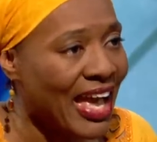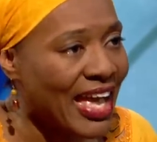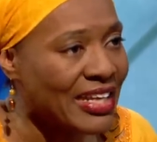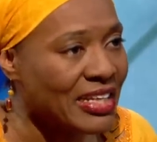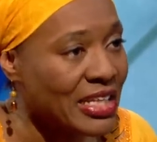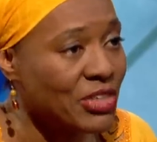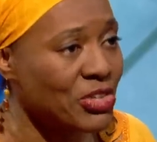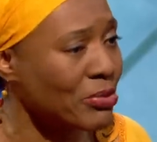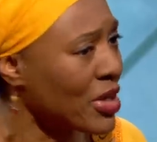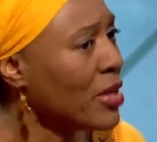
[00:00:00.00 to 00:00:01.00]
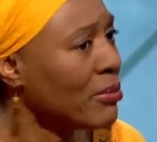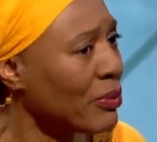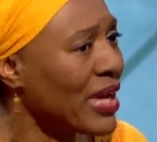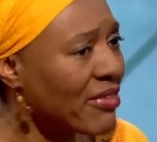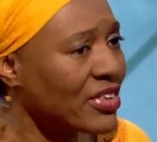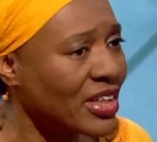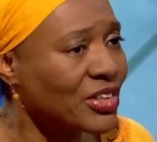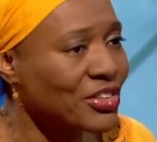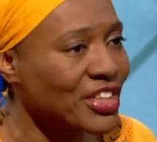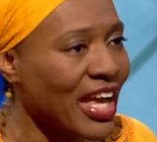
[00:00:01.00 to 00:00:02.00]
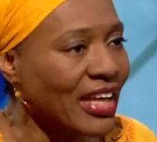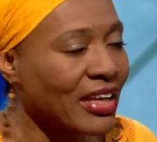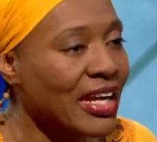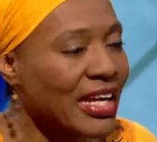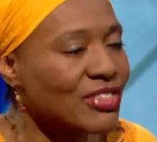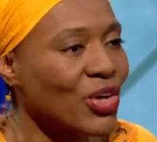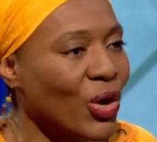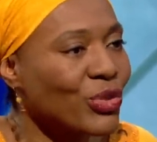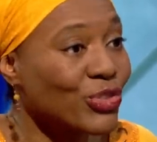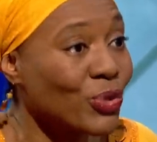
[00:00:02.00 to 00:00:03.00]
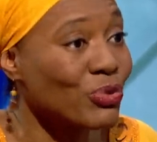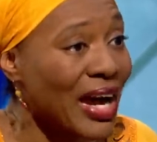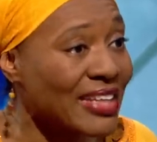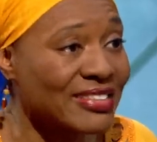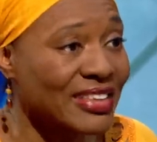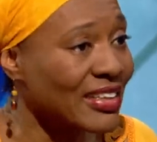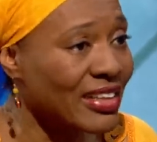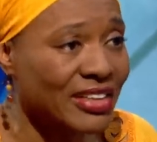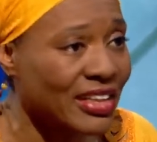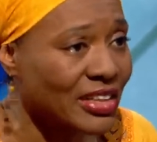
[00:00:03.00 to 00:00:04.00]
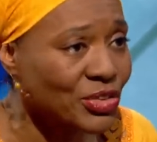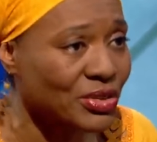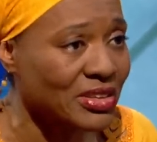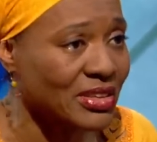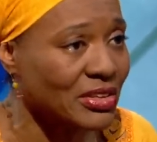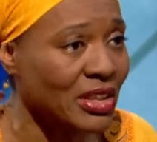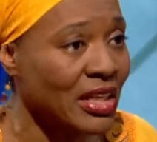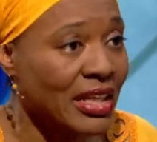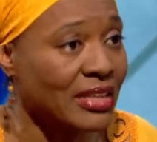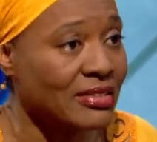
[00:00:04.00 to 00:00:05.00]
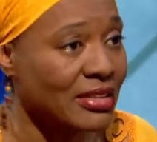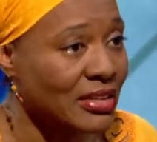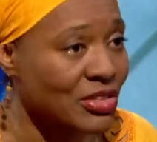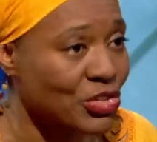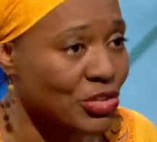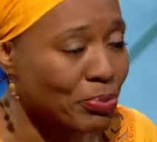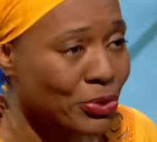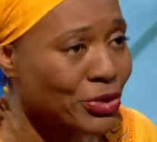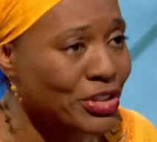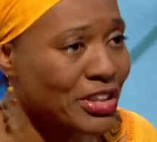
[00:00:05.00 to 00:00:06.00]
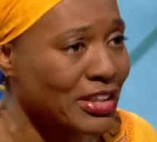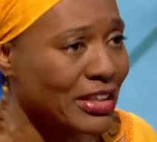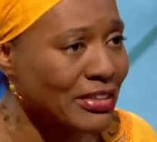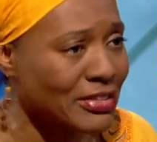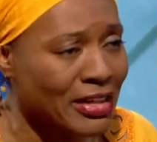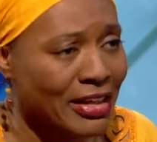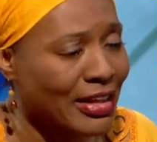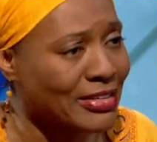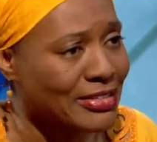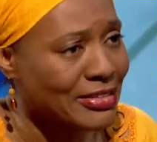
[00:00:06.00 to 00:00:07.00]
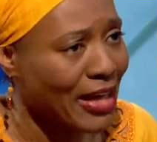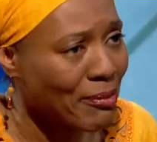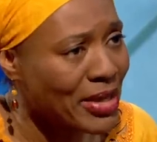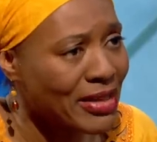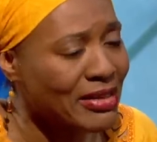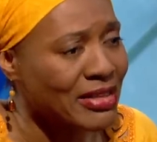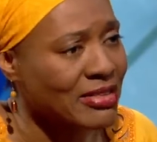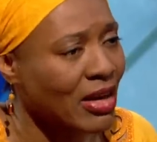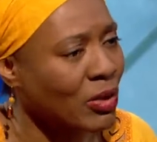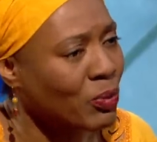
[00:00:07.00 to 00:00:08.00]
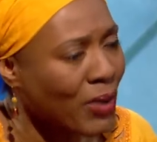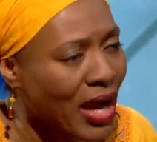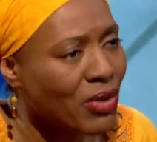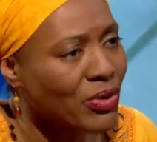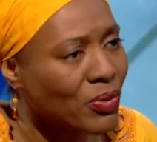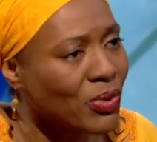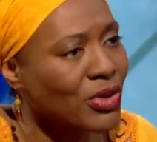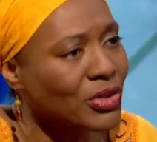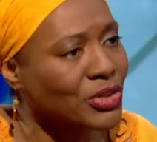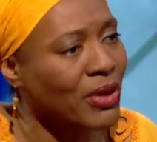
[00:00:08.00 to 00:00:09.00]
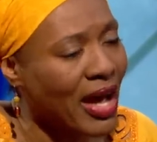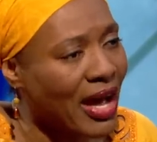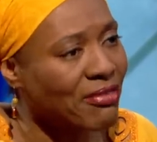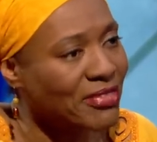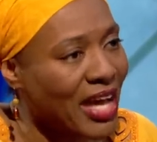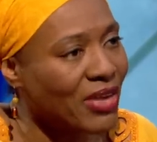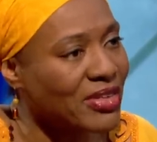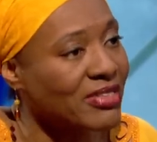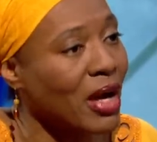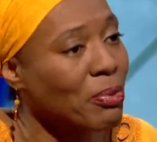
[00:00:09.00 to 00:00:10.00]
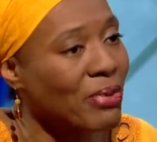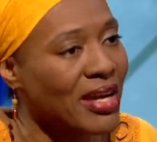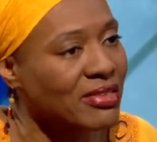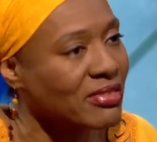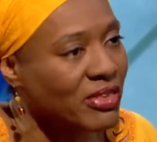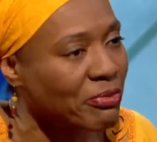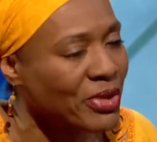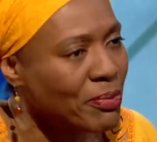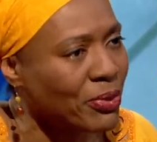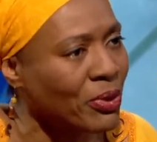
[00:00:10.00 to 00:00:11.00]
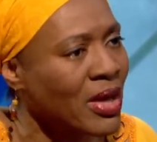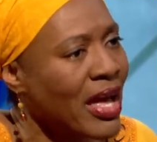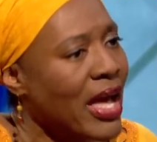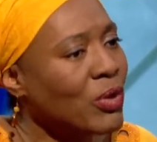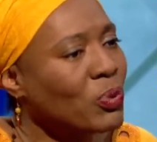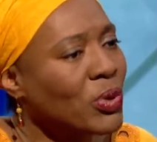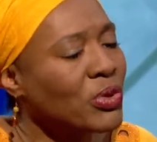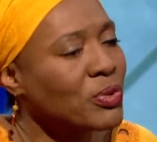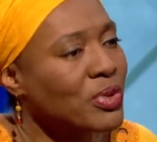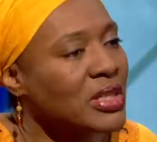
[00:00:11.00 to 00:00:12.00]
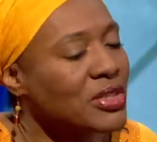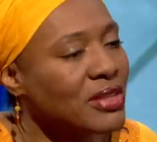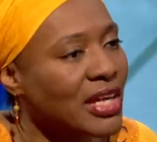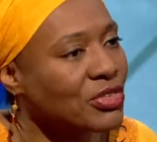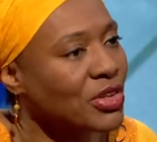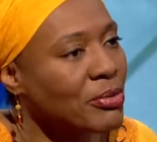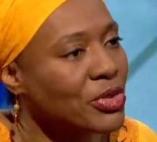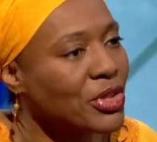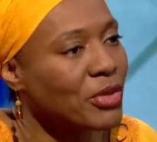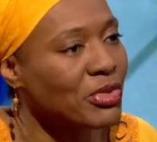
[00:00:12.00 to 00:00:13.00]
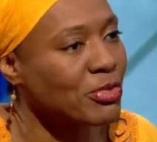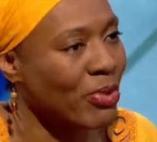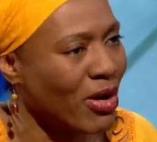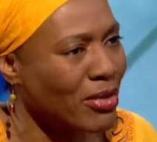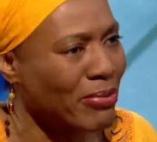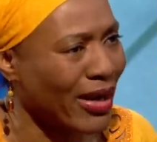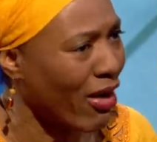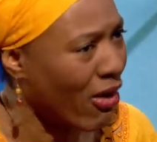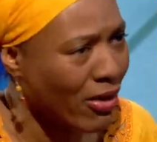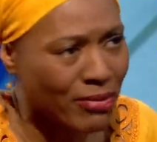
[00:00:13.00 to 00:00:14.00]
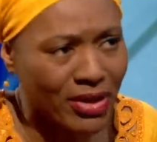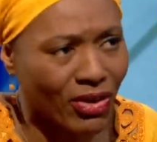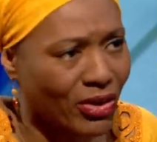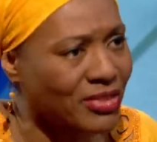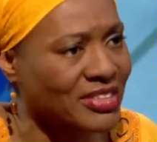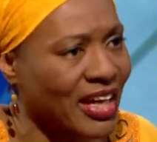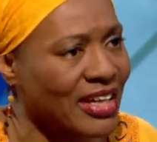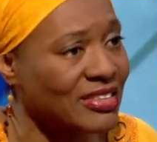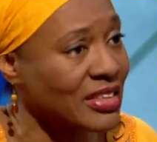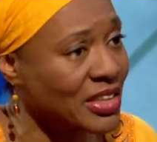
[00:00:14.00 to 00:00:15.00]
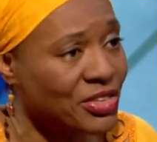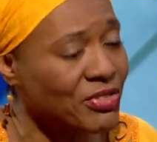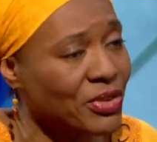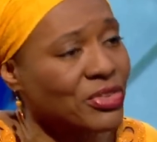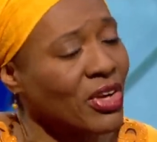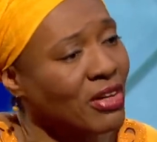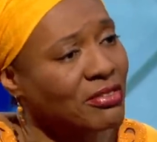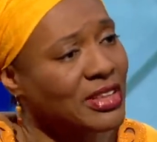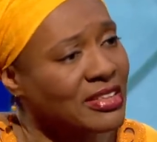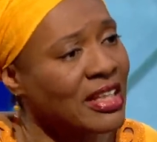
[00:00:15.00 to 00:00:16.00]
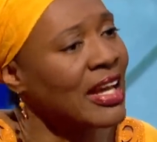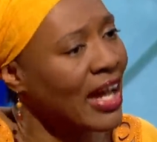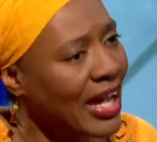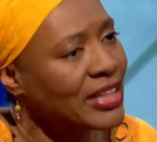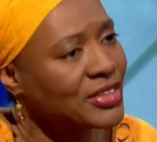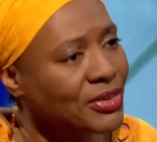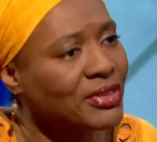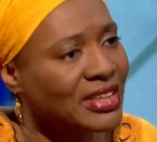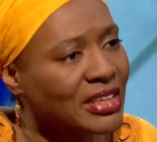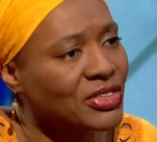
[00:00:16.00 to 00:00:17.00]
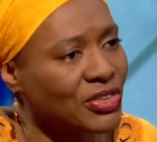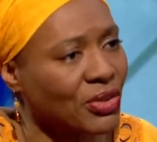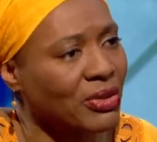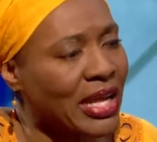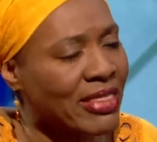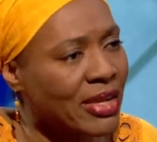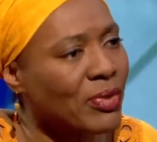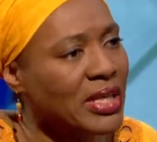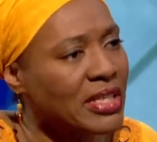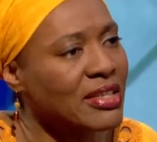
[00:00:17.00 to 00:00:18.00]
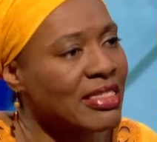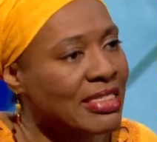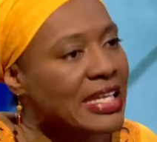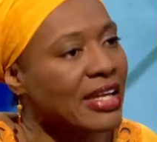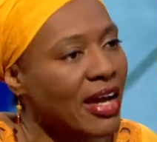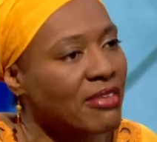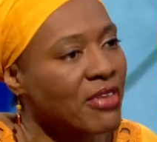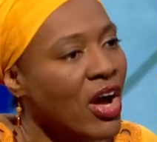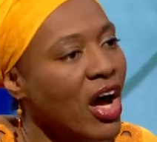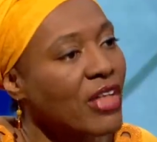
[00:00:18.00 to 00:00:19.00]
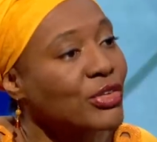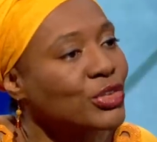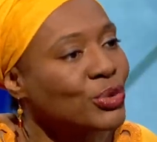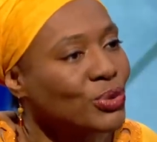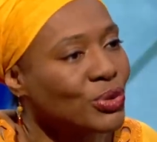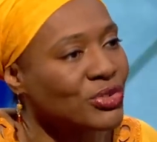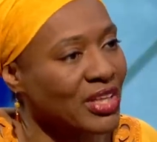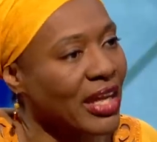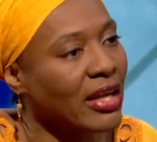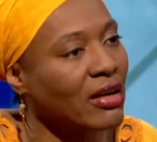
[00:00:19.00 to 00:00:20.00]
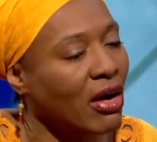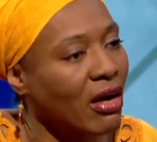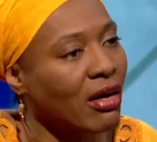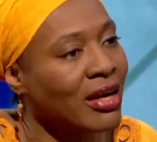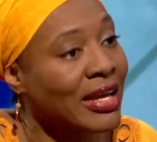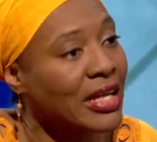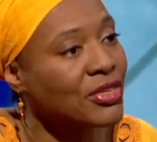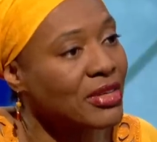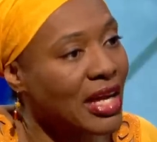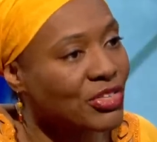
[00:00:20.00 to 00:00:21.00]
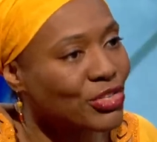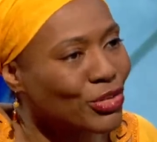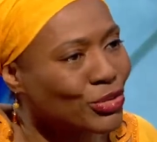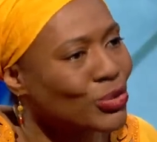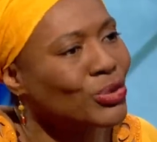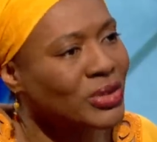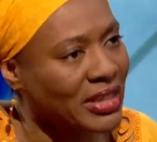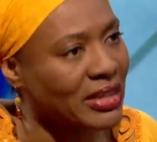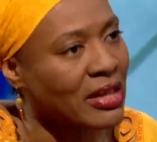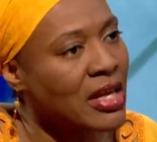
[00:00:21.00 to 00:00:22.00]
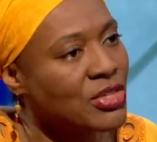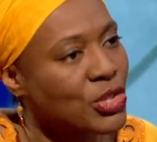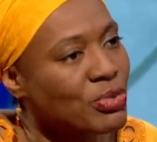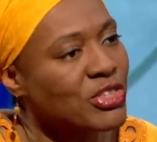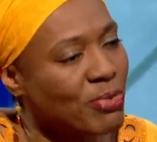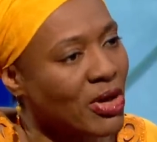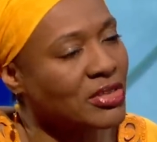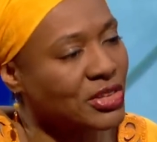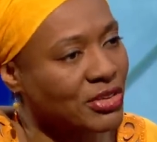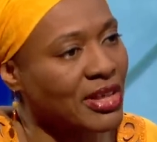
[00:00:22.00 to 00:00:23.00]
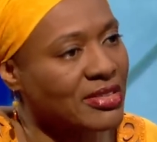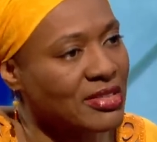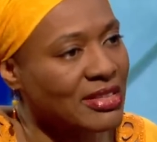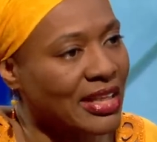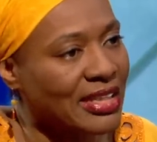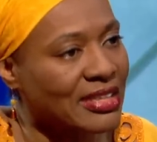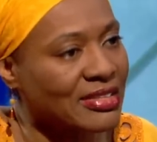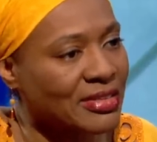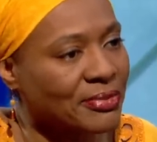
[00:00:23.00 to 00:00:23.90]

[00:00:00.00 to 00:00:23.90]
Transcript: and in Egypt. But we have to understand it's also rising in other countries. It's, it's, it's Djibouti, it's, it's sure. Yemen, it's around the world. You have now these uprisings of people. And will the international community respond by arming all sides in each of those conflicts? I don't think so. I think we need to think of other tools in our international toolkit to mm-hmm. respond to crises like but this. But what